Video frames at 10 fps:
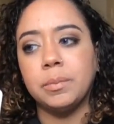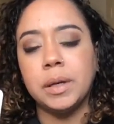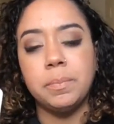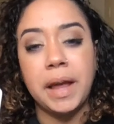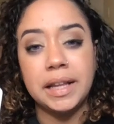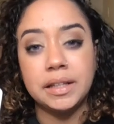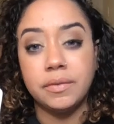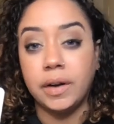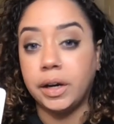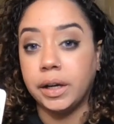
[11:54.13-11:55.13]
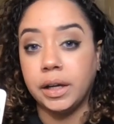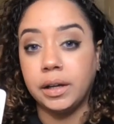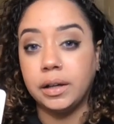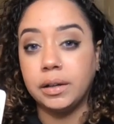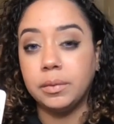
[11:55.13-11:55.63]
be painted
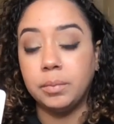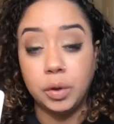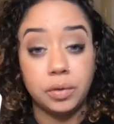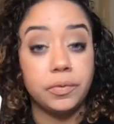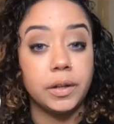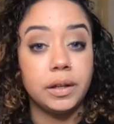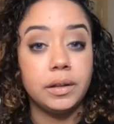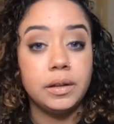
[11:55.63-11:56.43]
very beautifully.